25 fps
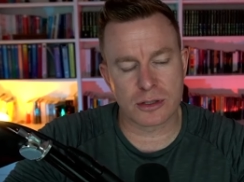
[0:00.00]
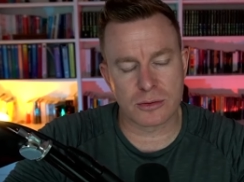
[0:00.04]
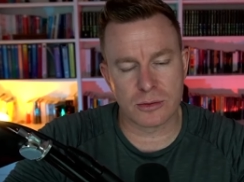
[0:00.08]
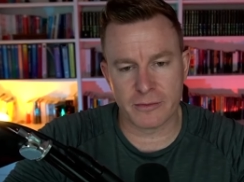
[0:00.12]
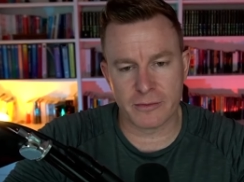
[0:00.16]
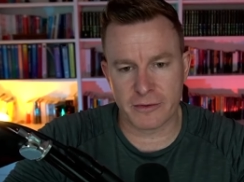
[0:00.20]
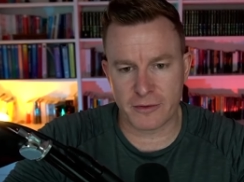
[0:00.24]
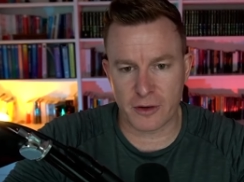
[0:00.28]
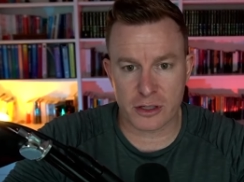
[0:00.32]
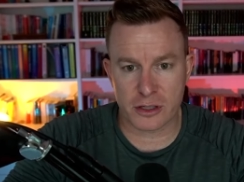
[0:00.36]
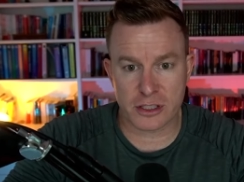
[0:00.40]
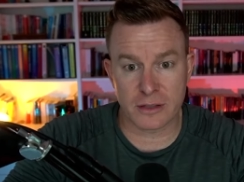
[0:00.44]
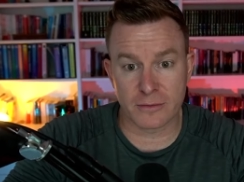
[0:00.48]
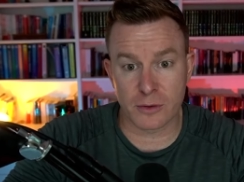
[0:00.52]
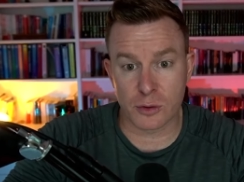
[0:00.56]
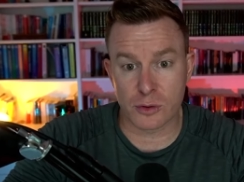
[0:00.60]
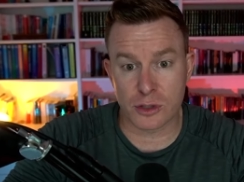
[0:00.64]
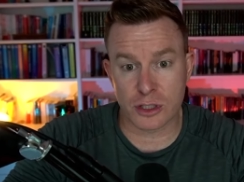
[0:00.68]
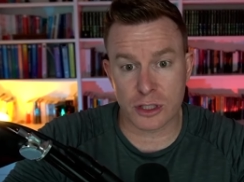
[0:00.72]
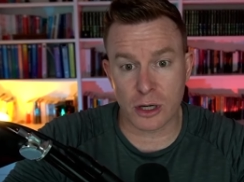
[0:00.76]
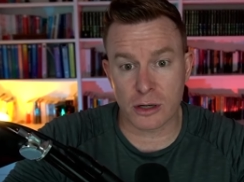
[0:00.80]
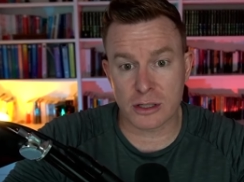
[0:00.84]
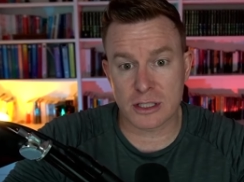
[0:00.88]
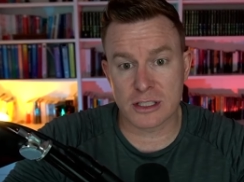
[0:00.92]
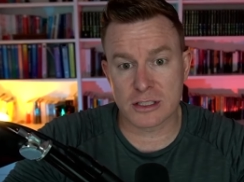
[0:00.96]
first of all,
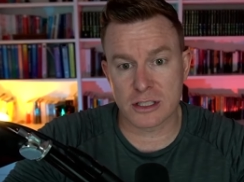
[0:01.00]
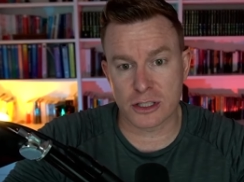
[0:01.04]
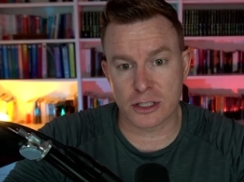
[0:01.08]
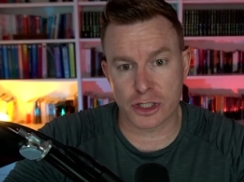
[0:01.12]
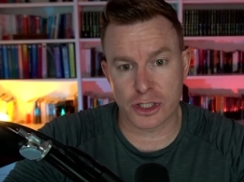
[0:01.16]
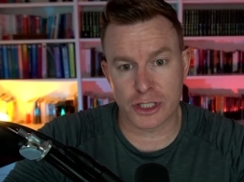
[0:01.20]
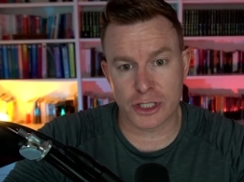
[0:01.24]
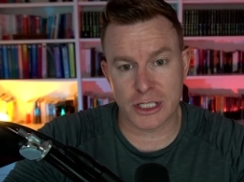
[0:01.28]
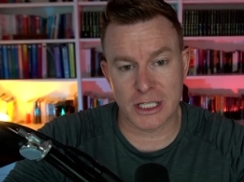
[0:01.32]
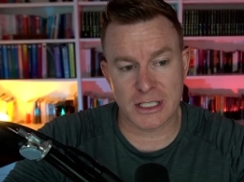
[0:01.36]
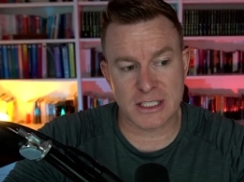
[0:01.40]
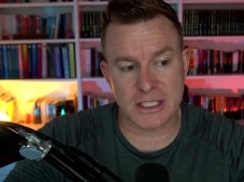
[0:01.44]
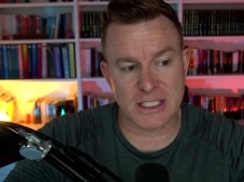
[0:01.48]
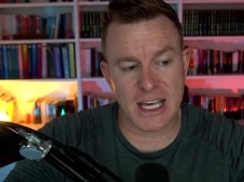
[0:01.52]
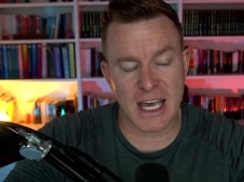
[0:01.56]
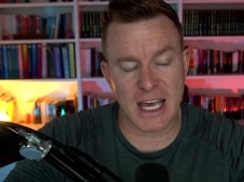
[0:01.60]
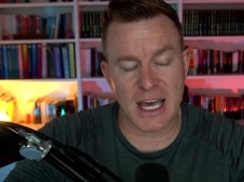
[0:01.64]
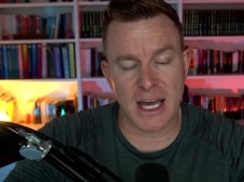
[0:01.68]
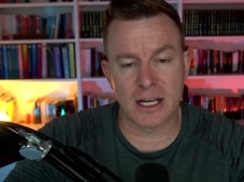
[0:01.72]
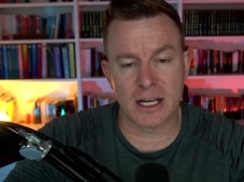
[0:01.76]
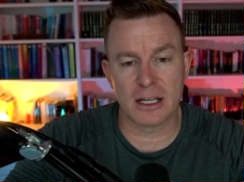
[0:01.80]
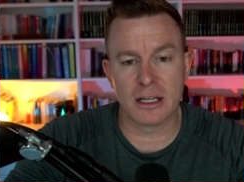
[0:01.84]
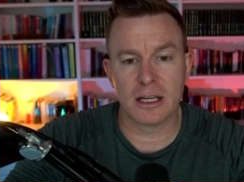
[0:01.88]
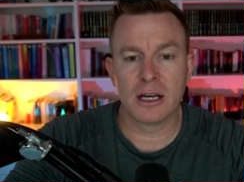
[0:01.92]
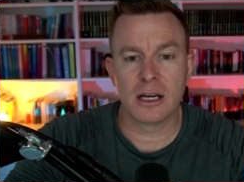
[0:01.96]
doctors are shit
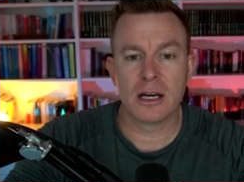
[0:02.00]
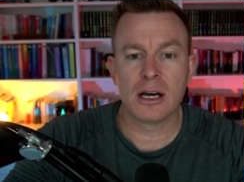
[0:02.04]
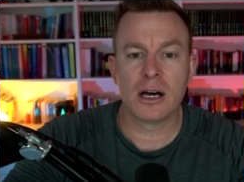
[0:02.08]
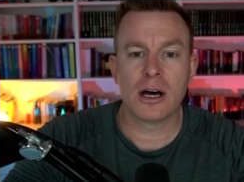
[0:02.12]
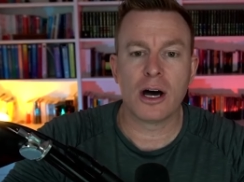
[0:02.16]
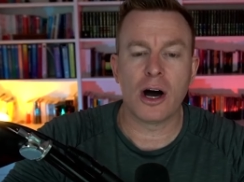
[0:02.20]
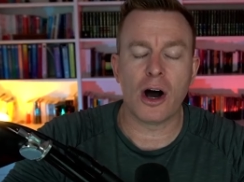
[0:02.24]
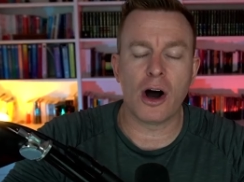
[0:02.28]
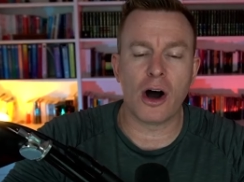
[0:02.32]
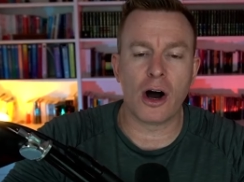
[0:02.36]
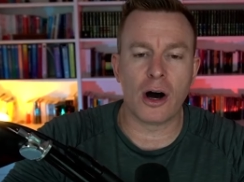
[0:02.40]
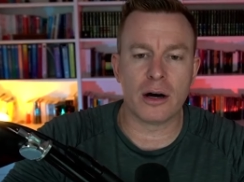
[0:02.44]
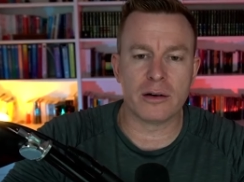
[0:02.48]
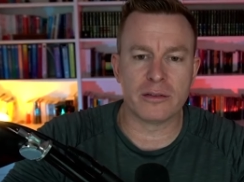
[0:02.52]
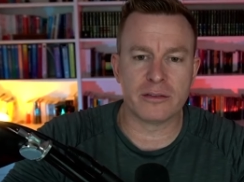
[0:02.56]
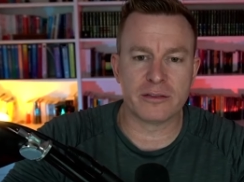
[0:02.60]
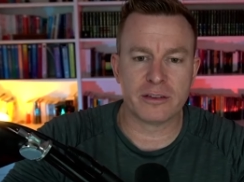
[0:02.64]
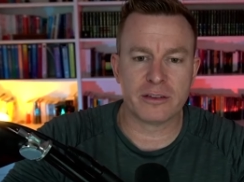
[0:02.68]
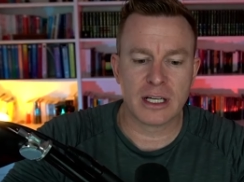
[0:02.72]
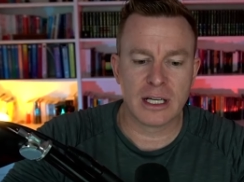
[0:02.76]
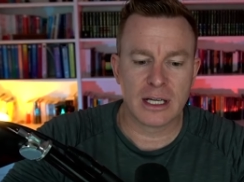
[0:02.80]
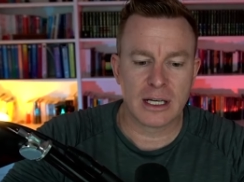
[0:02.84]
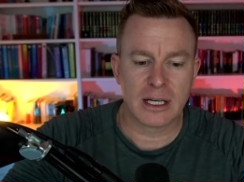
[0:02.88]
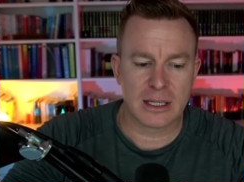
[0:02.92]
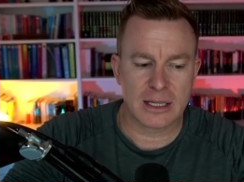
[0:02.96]
scared of
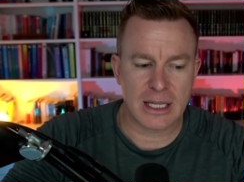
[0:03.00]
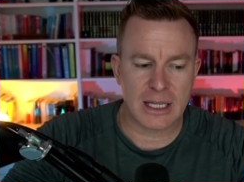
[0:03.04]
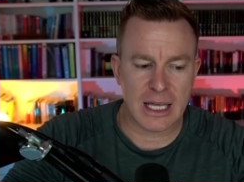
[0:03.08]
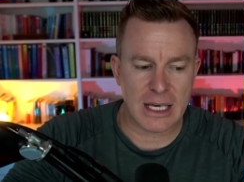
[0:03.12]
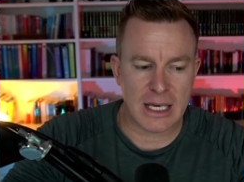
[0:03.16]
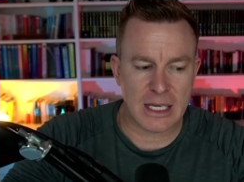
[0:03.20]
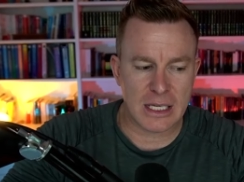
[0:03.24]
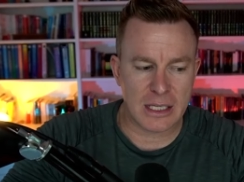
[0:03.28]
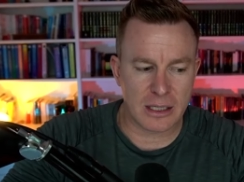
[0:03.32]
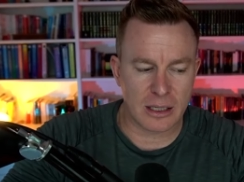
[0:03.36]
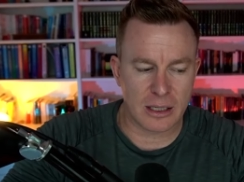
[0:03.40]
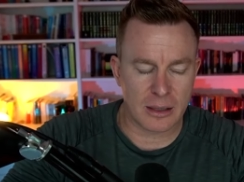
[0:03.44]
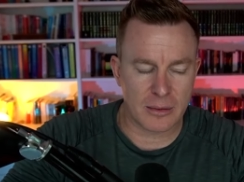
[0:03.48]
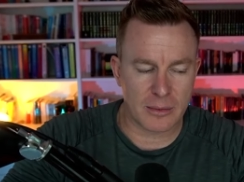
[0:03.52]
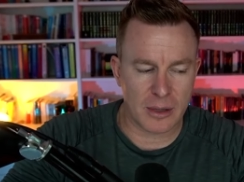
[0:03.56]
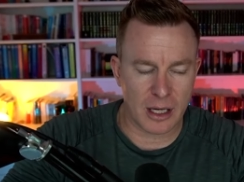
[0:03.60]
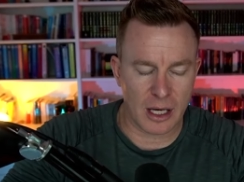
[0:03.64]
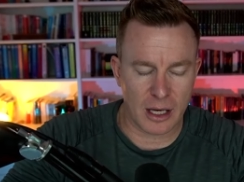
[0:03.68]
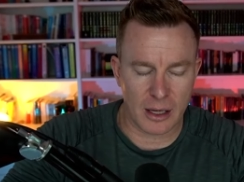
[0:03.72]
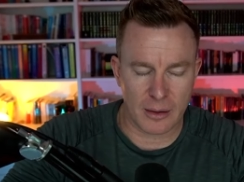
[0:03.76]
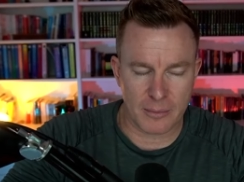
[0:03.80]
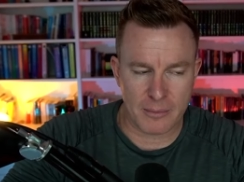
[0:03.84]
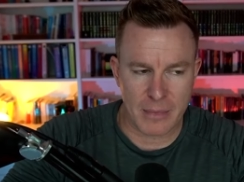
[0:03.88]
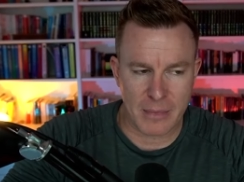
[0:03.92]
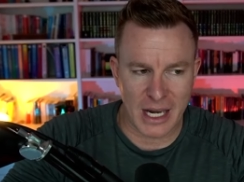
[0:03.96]
the
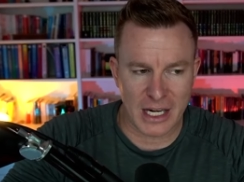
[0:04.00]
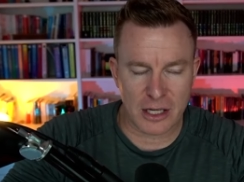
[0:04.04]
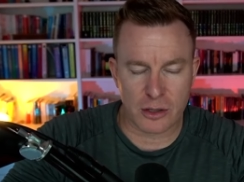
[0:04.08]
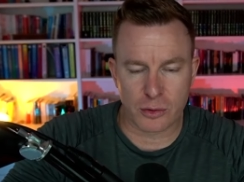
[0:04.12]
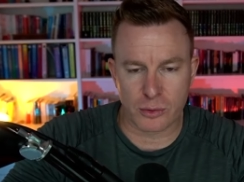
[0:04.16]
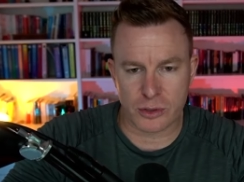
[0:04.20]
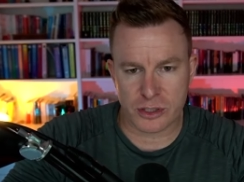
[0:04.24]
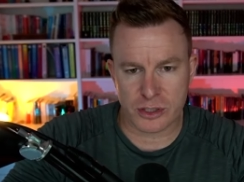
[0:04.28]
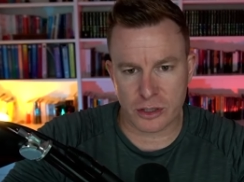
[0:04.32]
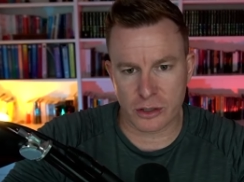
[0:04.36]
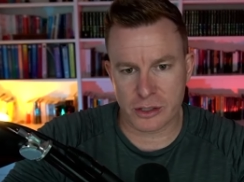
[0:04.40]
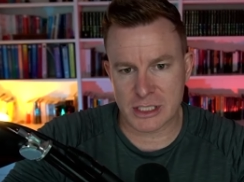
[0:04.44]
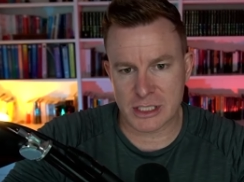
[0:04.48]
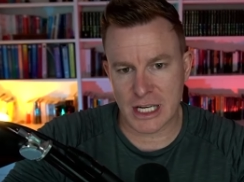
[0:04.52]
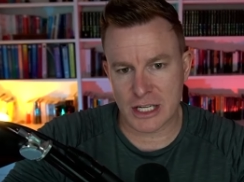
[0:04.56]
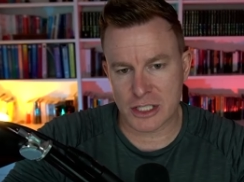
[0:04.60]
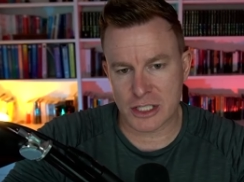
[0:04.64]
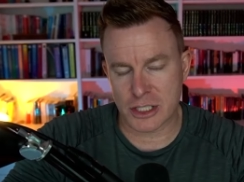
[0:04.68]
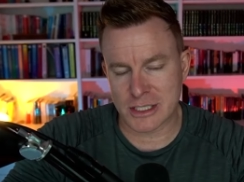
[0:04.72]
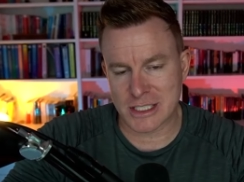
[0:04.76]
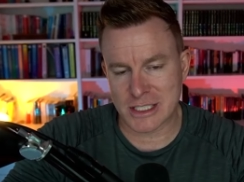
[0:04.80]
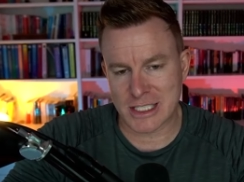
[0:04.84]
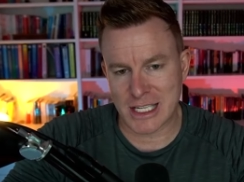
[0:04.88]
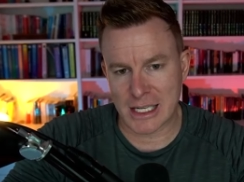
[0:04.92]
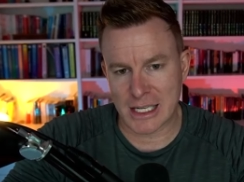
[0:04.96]
medical
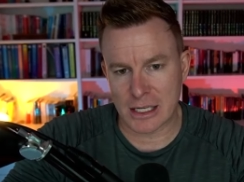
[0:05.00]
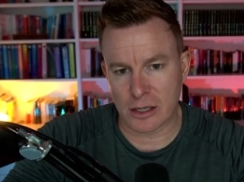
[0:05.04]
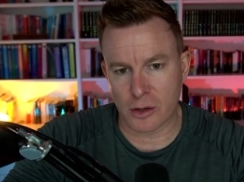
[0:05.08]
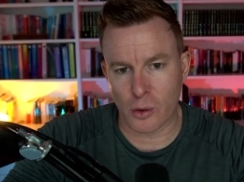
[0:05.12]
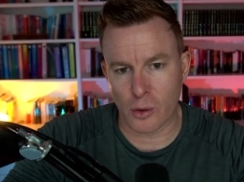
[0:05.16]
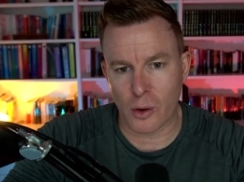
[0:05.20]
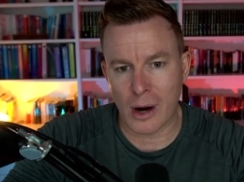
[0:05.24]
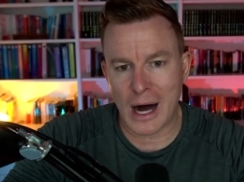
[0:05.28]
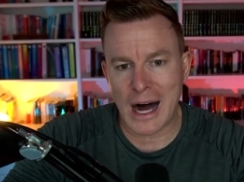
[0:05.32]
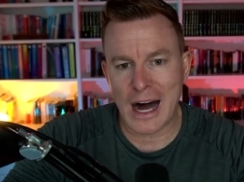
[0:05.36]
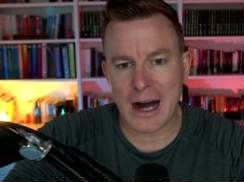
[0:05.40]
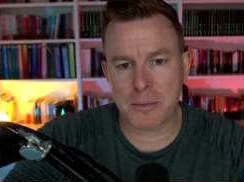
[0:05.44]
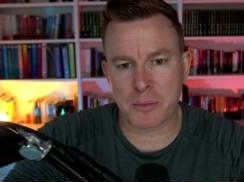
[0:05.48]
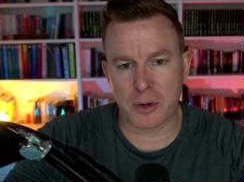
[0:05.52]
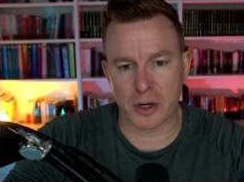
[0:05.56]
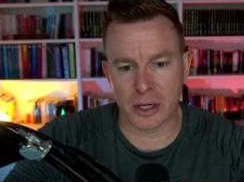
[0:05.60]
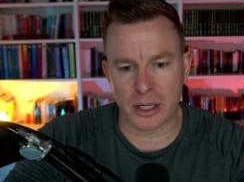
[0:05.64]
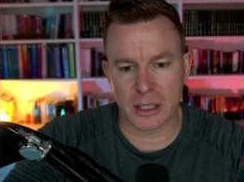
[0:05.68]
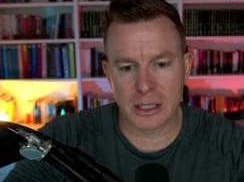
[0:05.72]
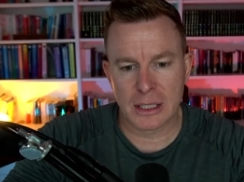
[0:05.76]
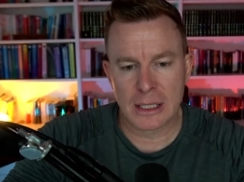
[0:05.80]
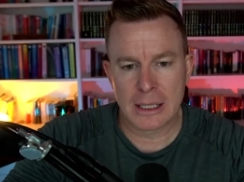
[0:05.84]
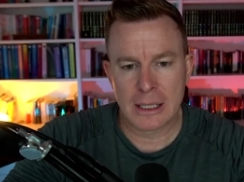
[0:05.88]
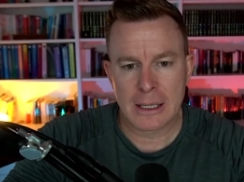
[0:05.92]
associations here, or APRA,